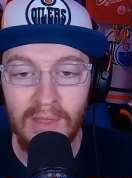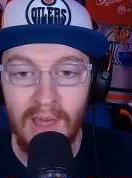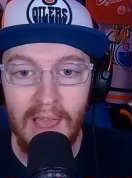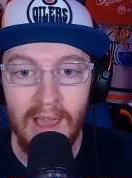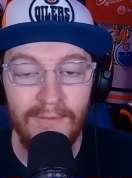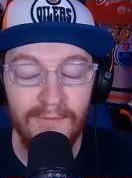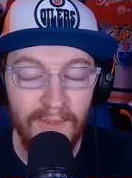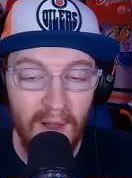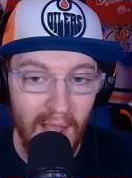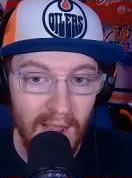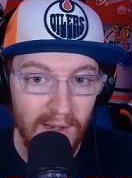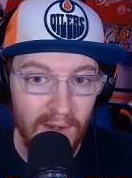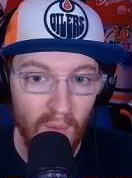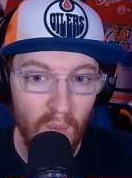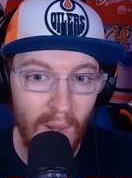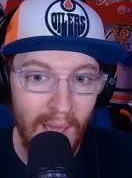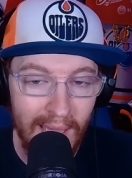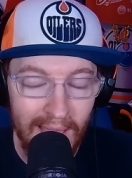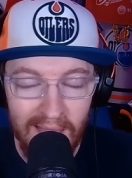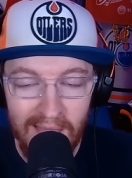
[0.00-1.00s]
they find a
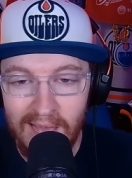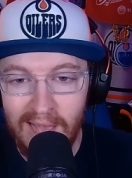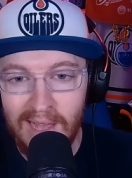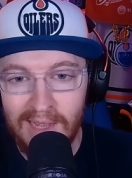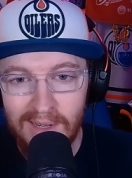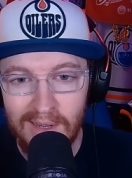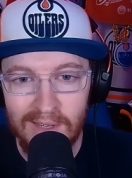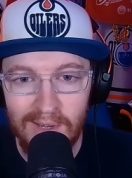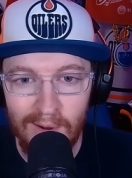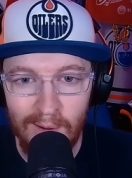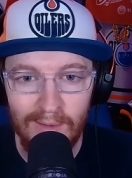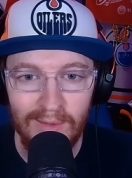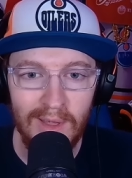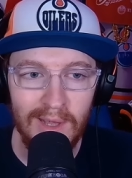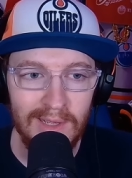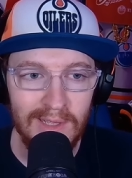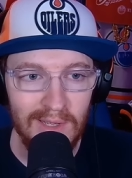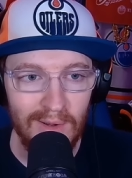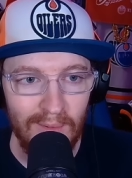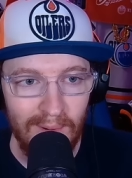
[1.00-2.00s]
way to turn
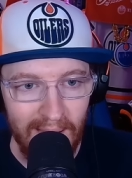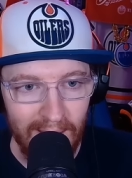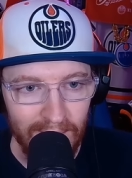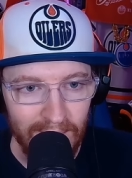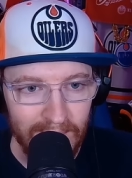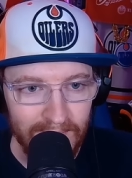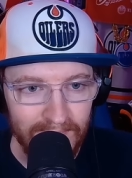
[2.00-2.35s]
things around.